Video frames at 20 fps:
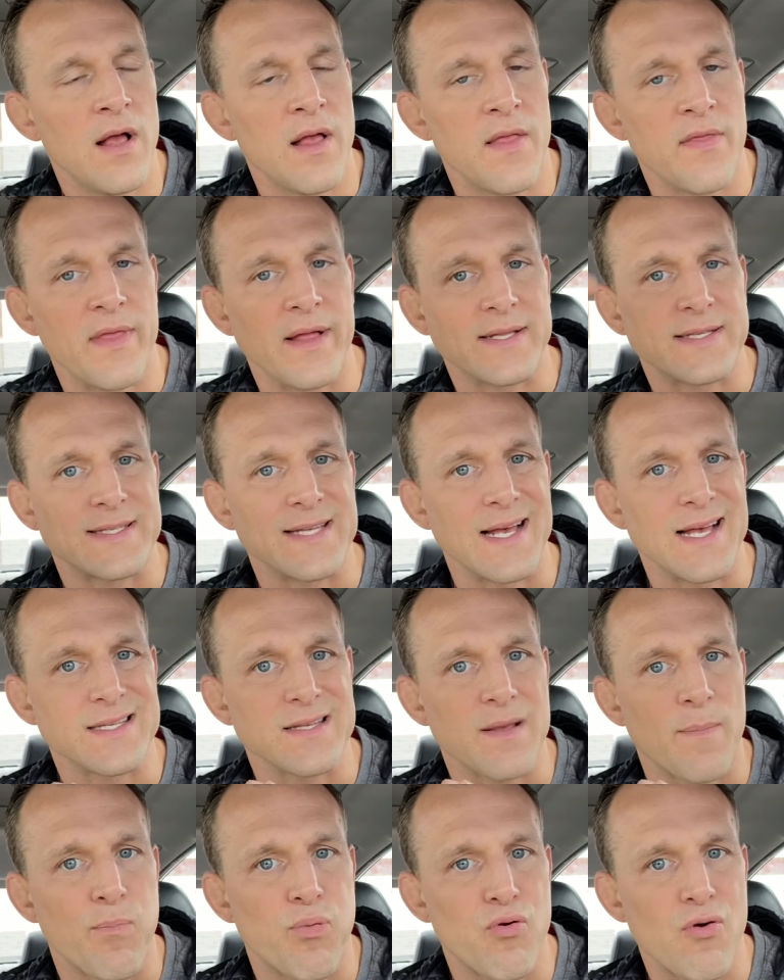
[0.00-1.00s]
that says
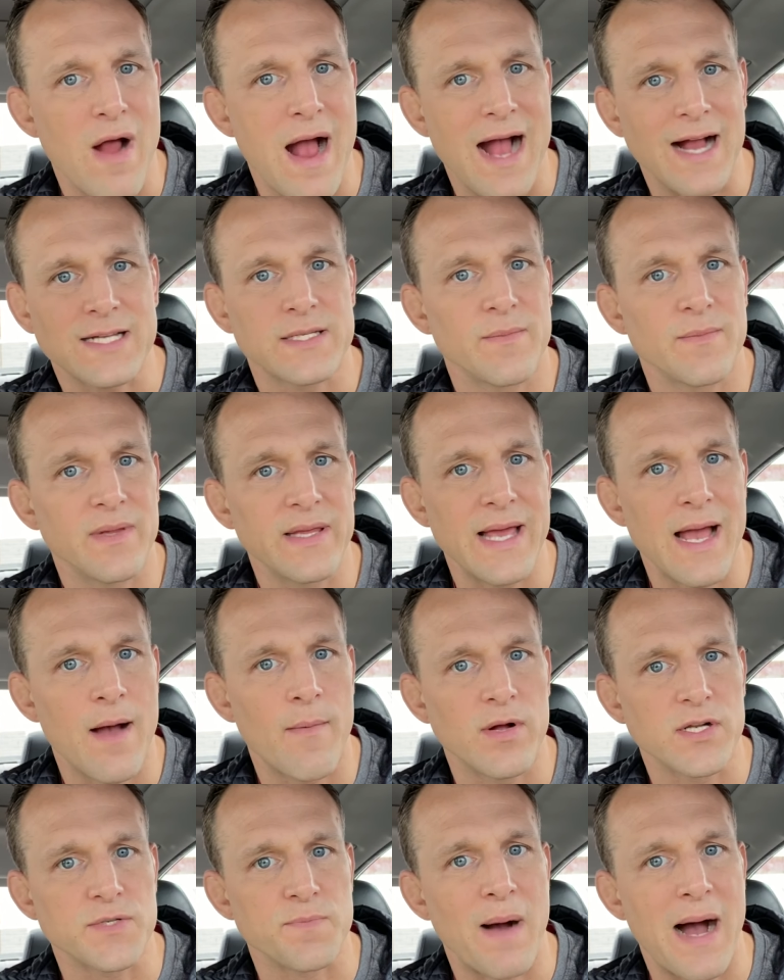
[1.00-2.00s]
approximately how
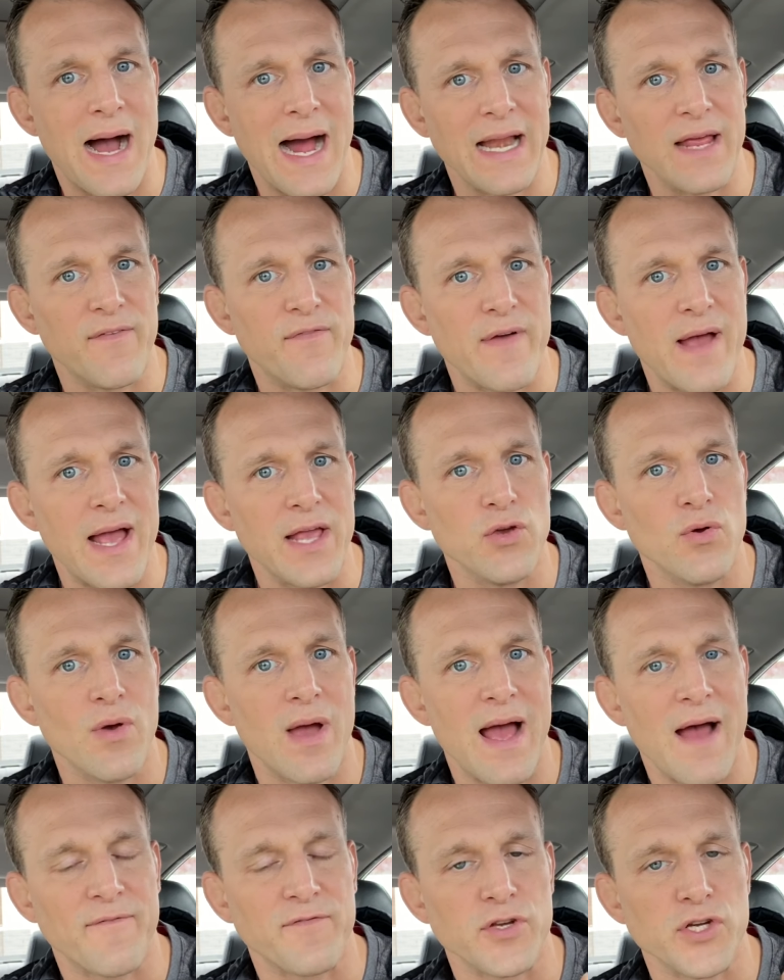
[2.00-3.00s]
much body fat you
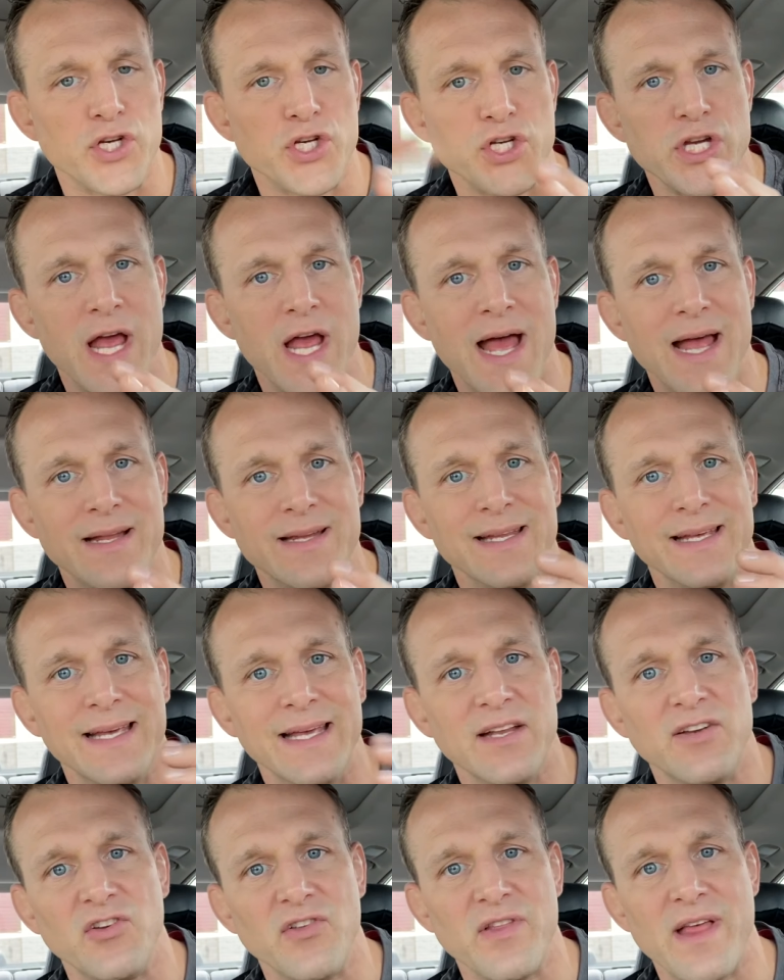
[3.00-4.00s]
have to shed to
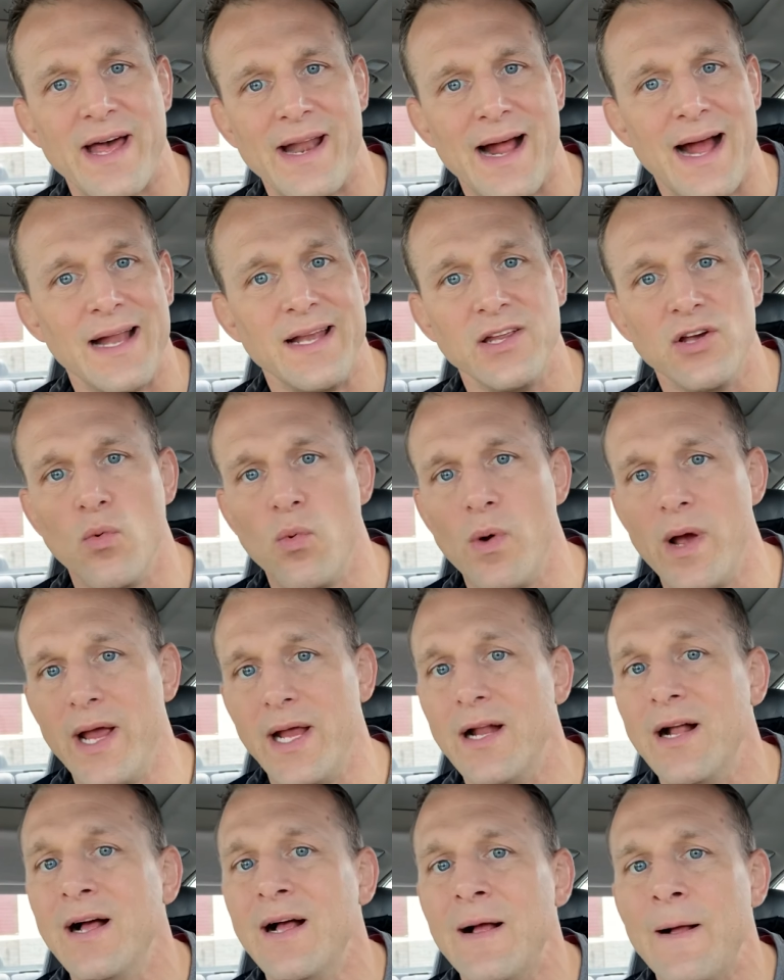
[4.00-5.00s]
get to that ideal
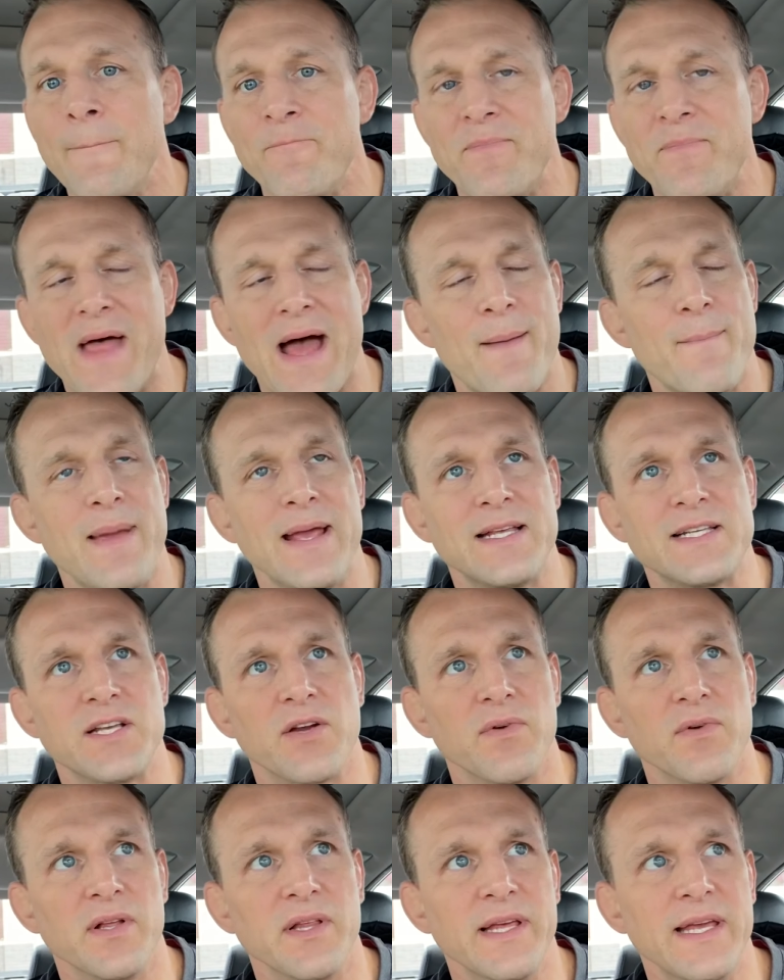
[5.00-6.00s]
weight. That makes it
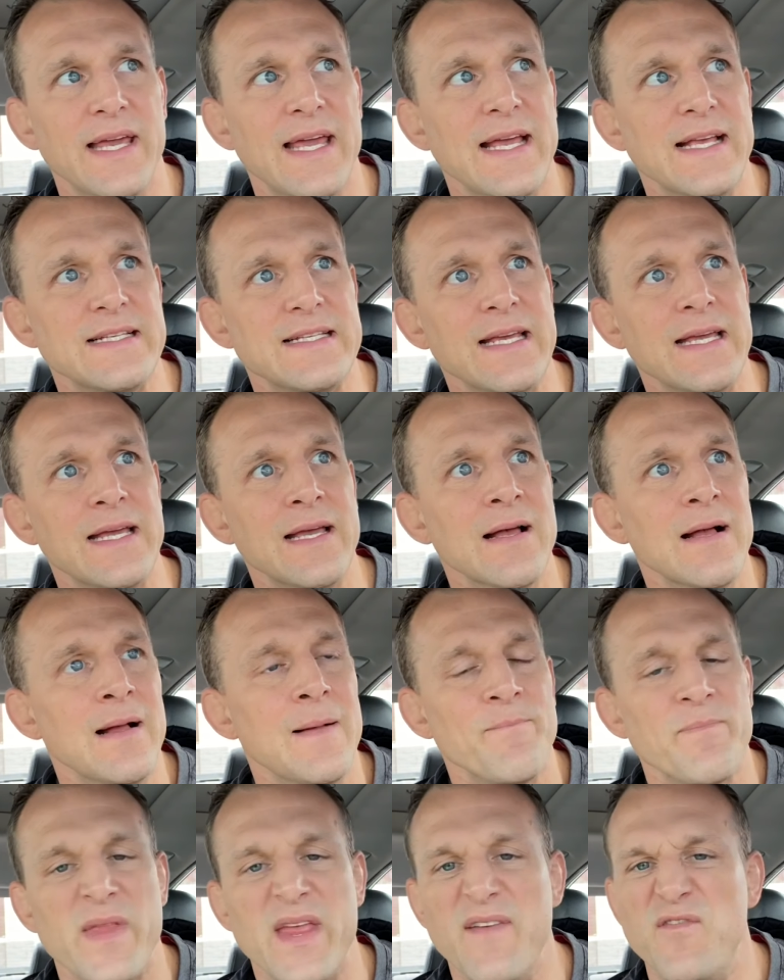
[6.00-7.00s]
really easy.
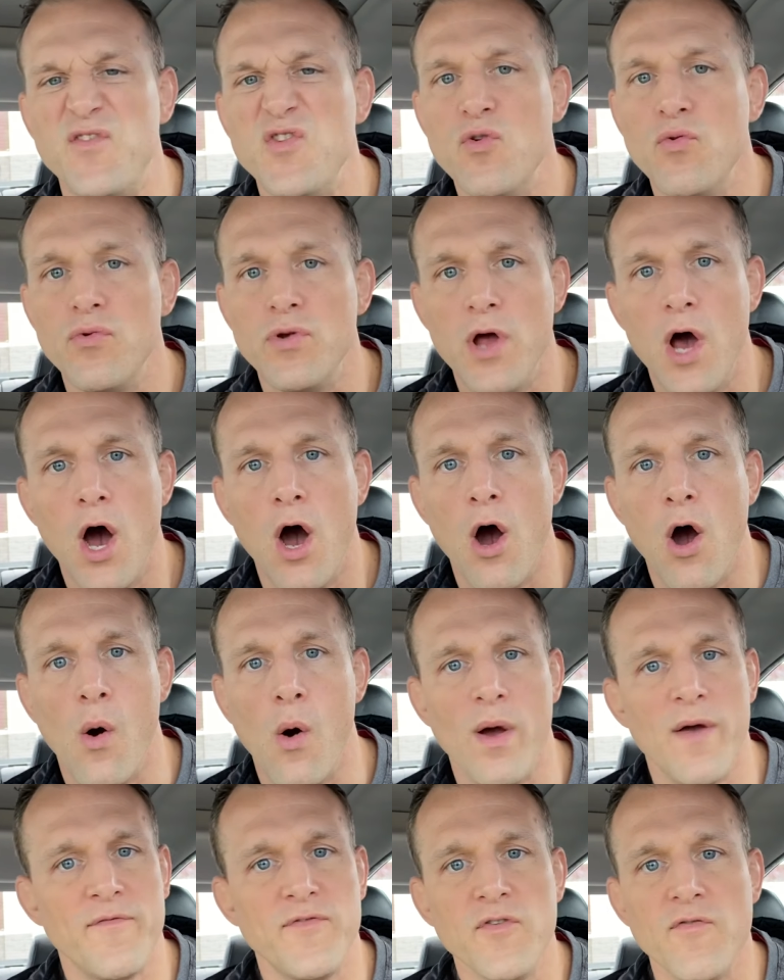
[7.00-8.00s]
If you
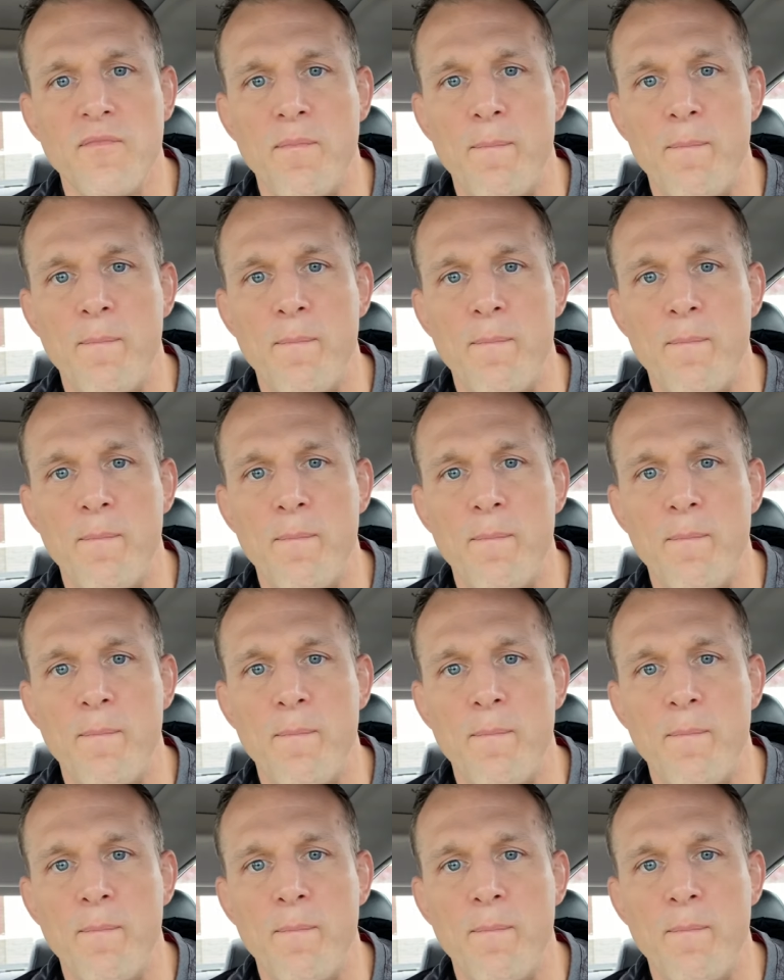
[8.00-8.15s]
know, if you've